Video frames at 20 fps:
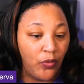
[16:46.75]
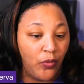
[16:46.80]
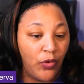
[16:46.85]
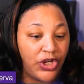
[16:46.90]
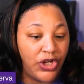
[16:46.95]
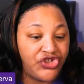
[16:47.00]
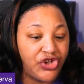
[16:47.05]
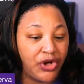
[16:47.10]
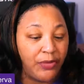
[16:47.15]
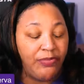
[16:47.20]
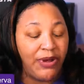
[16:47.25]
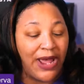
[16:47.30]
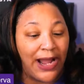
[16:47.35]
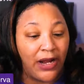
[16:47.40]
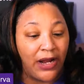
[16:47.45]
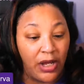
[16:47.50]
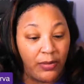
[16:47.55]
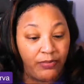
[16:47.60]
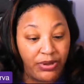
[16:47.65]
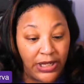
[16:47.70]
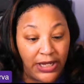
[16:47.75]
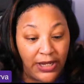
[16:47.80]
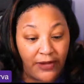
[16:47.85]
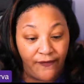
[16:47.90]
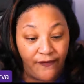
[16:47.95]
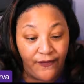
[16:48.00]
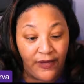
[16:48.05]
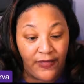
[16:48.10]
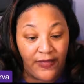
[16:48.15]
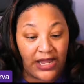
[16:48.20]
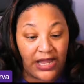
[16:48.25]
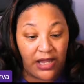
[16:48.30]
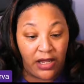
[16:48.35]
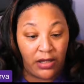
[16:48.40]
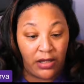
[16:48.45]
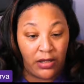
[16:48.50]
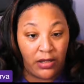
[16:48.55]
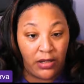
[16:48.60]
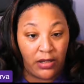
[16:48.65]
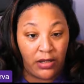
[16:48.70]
What's your backup plan for that?